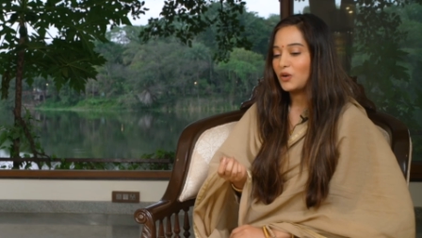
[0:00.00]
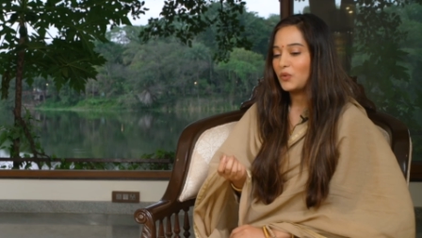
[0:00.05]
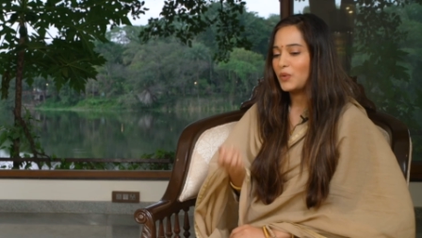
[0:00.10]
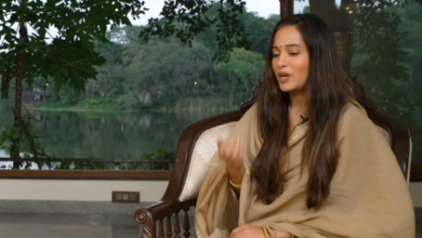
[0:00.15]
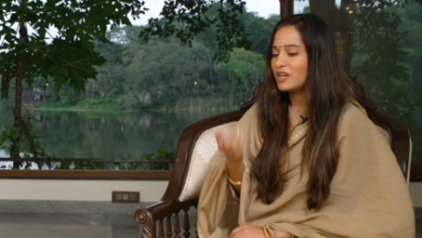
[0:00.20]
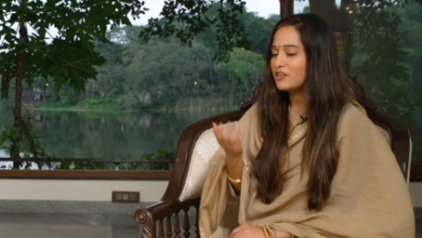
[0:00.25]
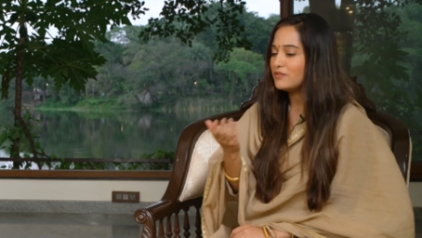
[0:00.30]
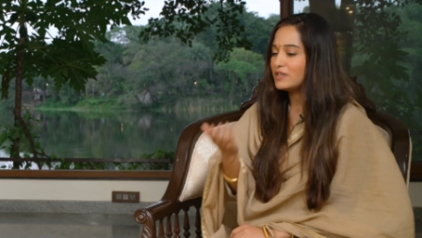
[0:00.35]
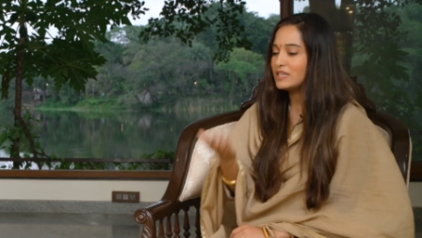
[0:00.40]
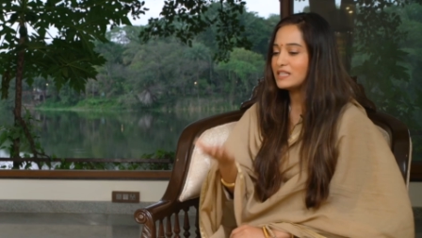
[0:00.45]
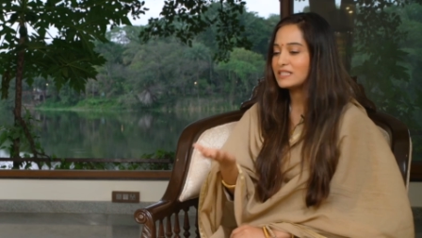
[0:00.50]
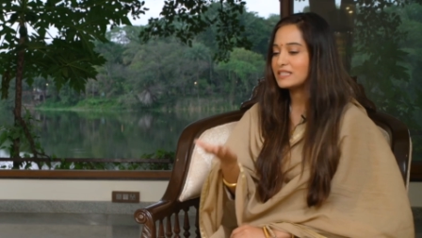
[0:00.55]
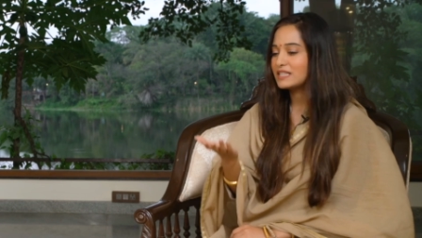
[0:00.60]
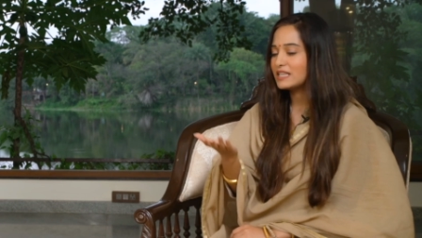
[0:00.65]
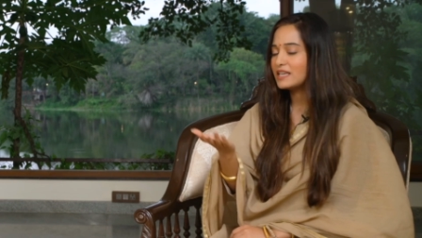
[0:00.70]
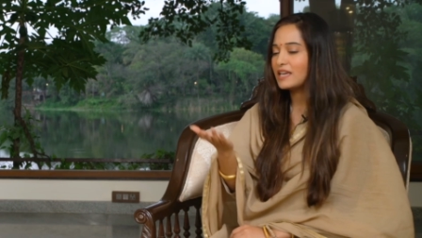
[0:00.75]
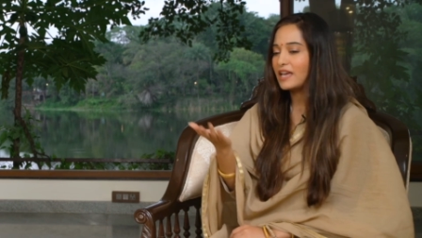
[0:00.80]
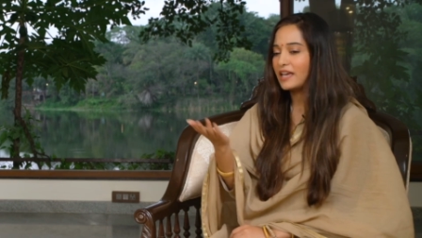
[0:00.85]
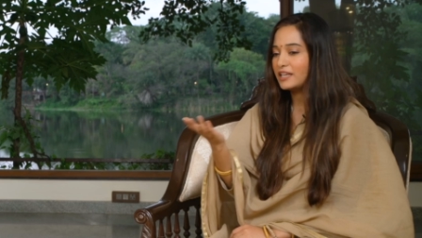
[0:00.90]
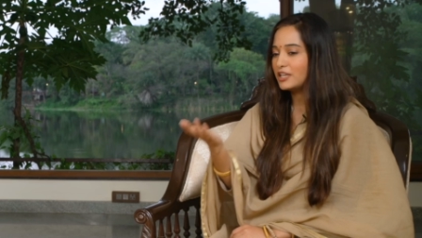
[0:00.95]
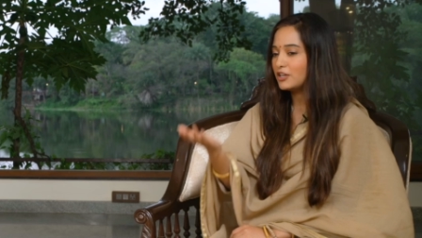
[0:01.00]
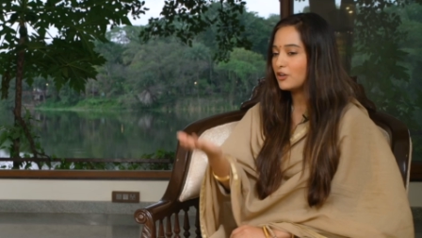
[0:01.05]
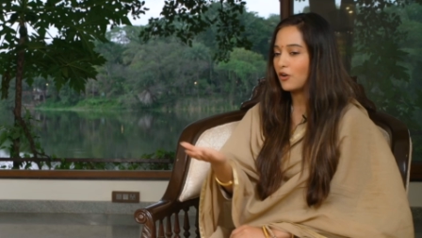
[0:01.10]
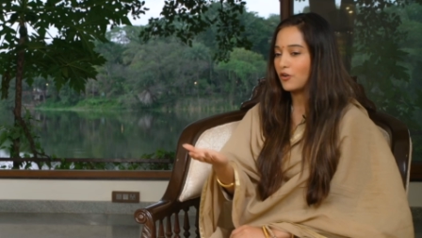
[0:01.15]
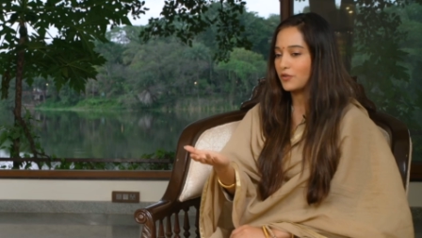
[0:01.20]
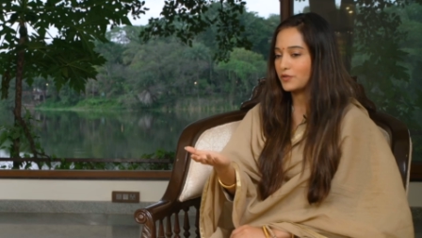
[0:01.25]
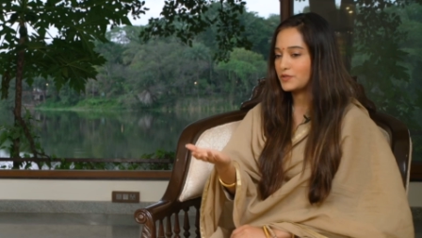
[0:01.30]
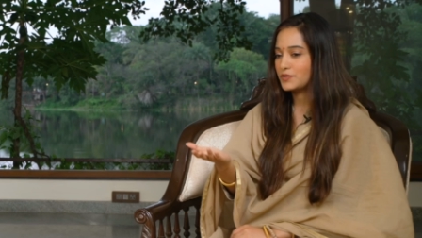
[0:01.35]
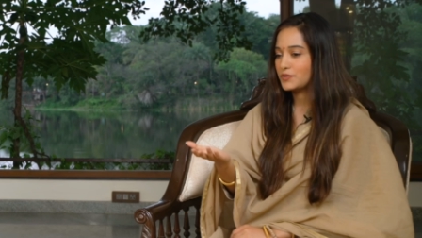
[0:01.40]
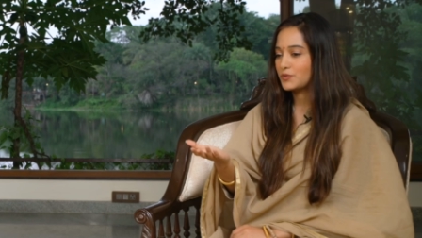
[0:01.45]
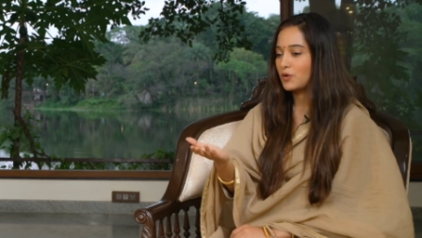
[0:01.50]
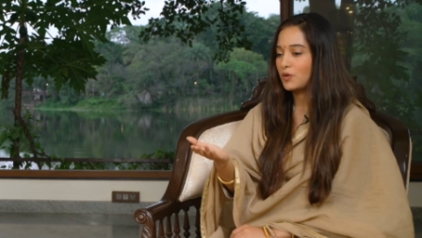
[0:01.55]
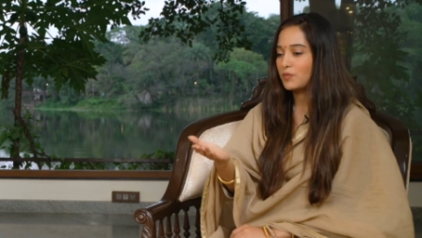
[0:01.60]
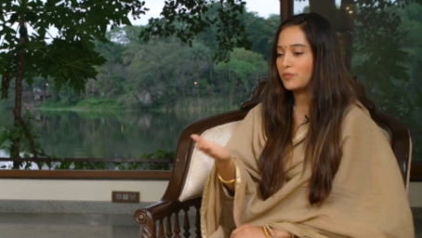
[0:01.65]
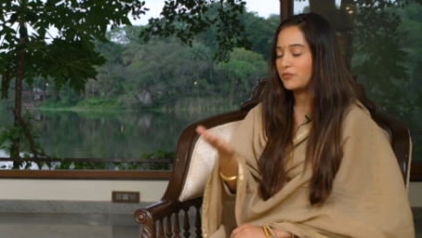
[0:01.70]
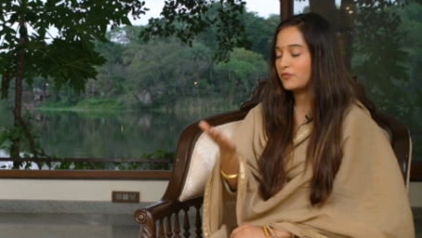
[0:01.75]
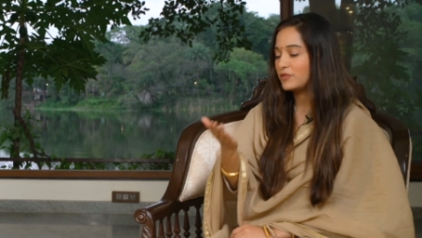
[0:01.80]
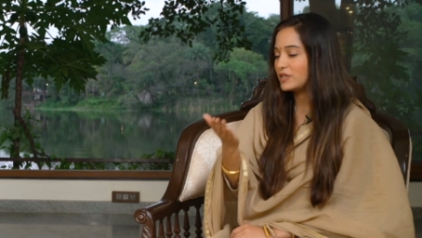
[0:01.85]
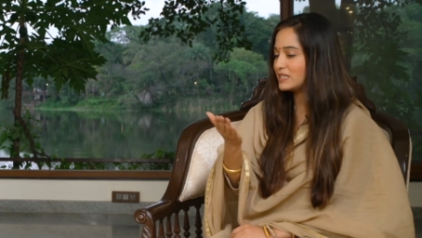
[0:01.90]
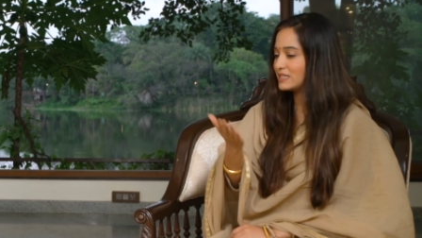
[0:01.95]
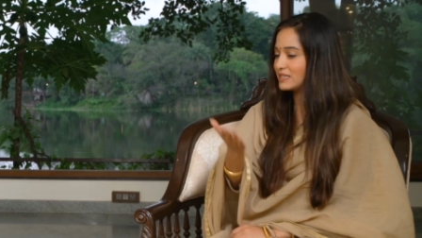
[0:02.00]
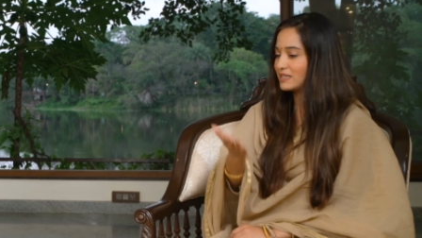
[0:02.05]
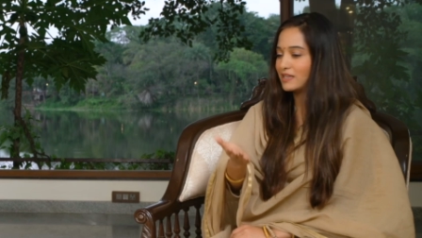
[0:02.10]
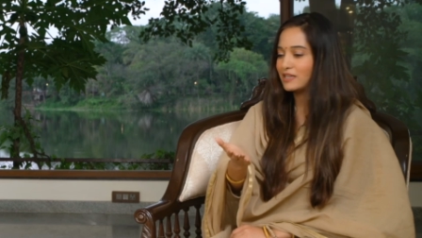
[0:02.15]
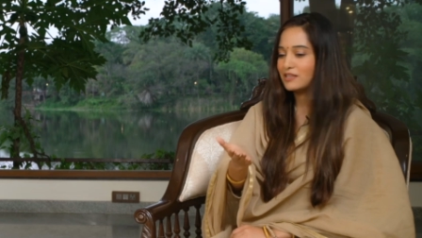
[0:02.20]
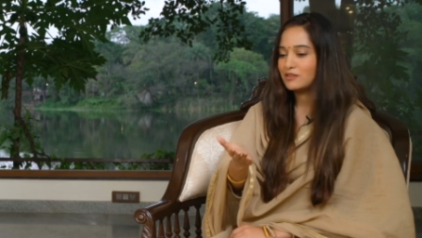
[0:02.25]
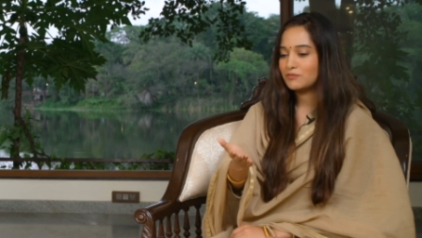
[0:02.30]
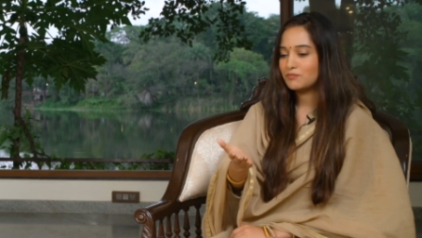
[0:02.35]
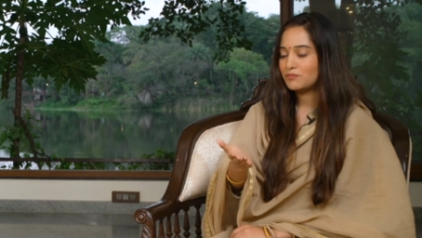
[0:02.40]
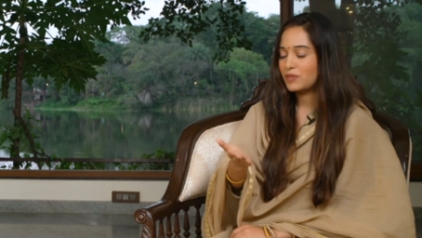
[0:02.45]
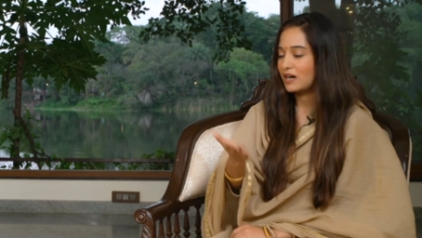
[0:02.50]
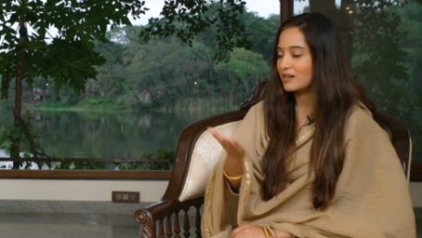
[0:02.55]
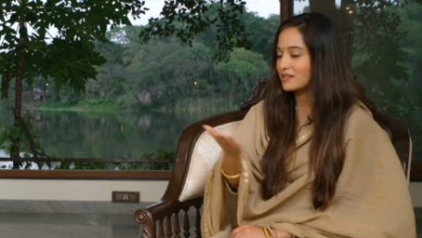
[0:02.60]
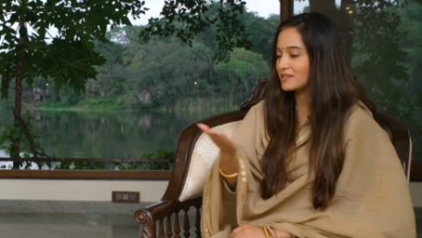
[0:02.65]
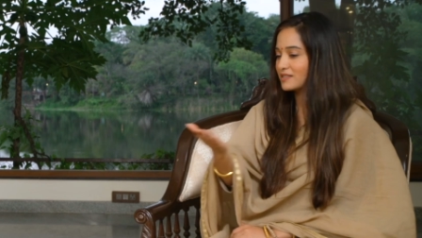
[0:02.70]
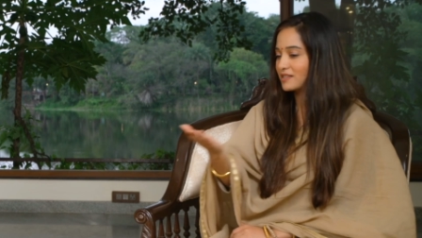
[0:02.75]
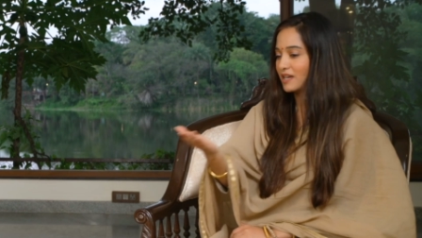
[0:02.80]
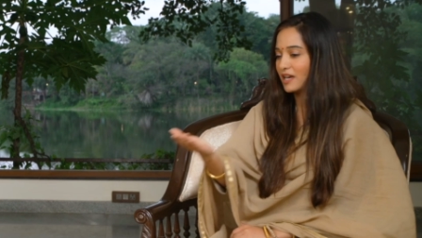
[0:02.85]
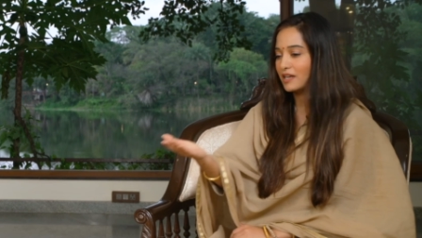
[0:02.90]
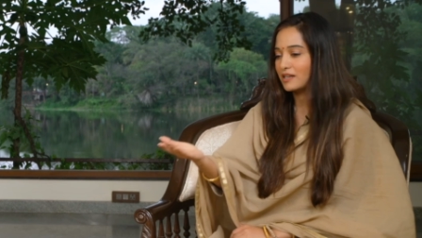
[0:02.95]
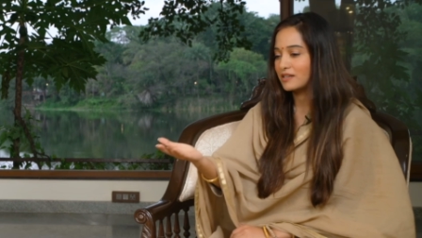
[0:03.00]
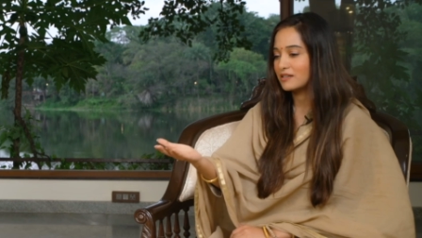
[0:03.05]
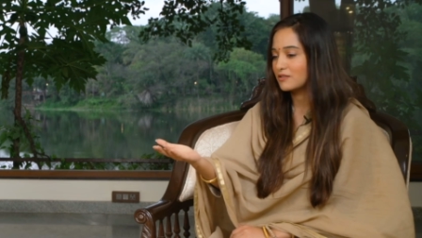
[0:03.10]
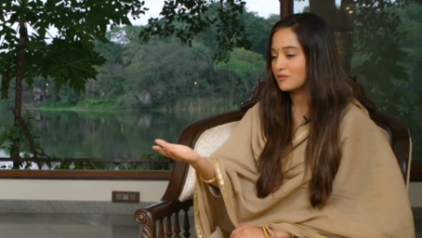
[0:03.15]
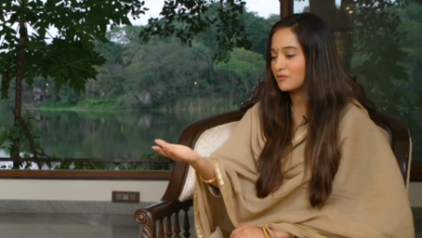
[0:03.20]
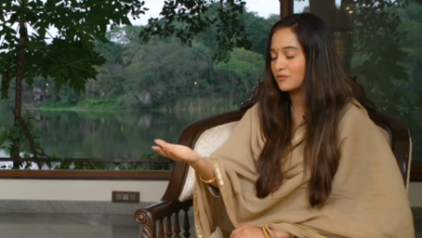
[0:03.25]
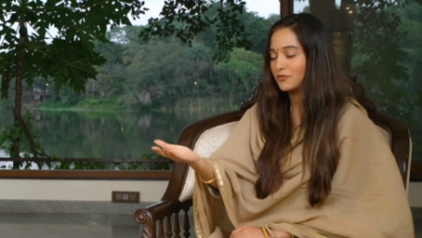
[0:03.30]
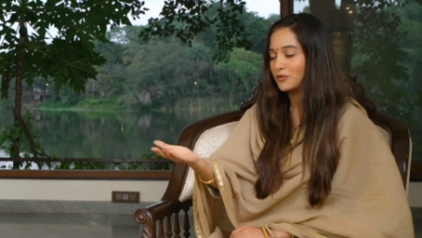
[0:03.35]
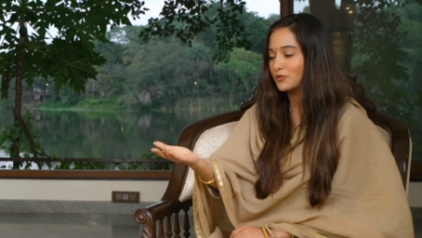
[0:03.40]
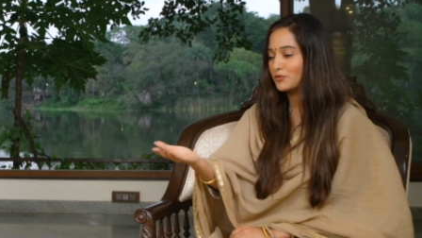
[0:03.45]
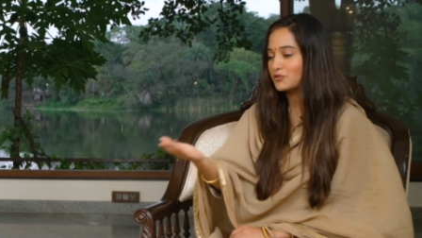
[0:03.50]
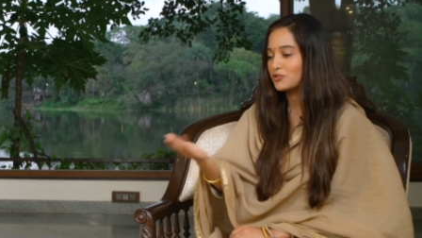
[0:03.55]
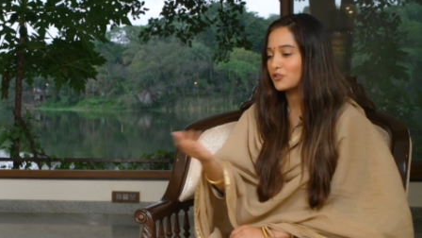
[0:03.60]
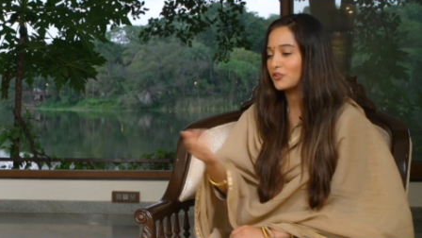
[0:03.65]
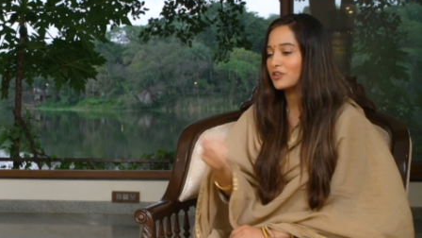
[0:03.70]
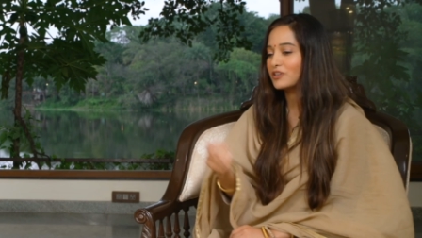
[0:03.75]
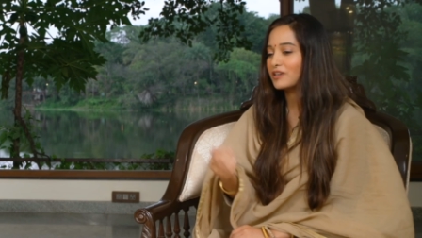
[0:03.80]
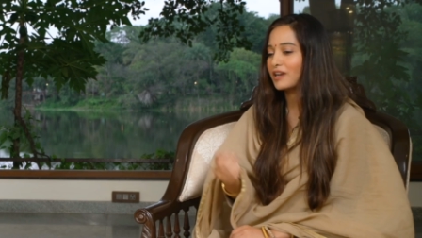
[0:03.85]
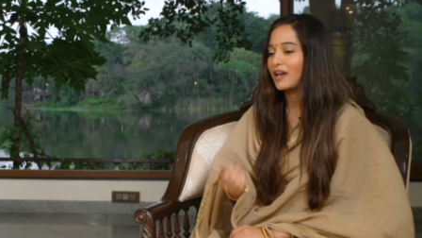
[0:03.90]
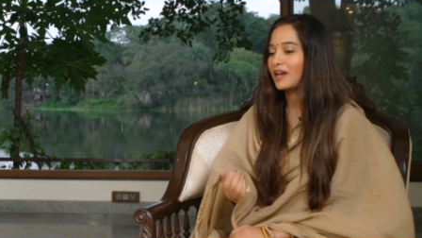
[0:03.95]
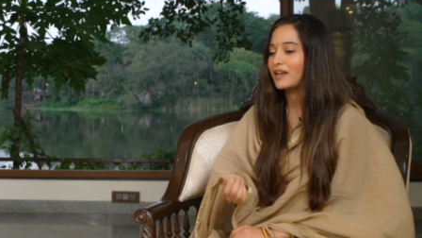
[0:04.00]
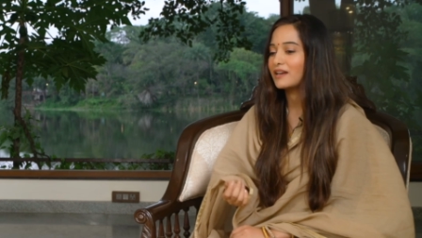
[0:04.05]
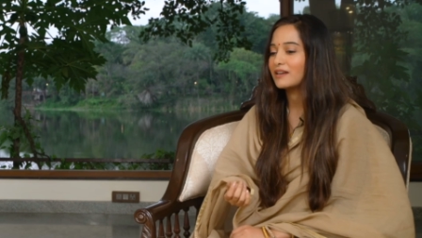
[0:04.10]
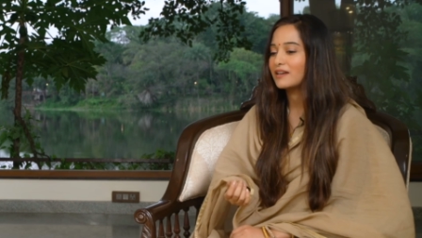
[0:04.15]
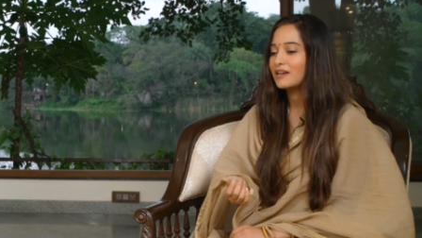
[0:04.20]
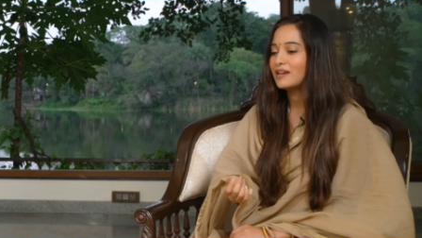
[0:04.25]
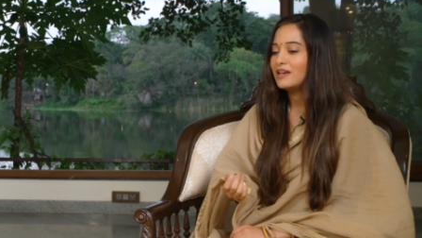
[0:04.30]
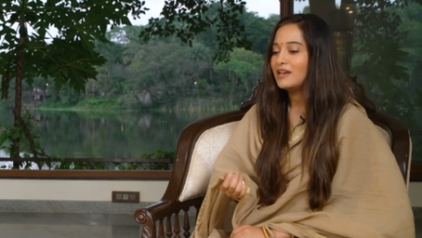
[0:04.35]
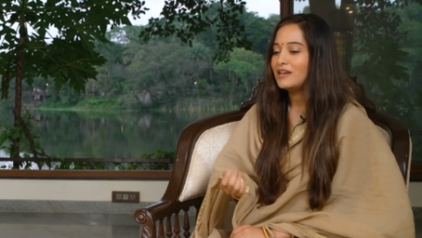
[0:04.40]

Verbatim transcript: When we see any horoscope, we see past and future and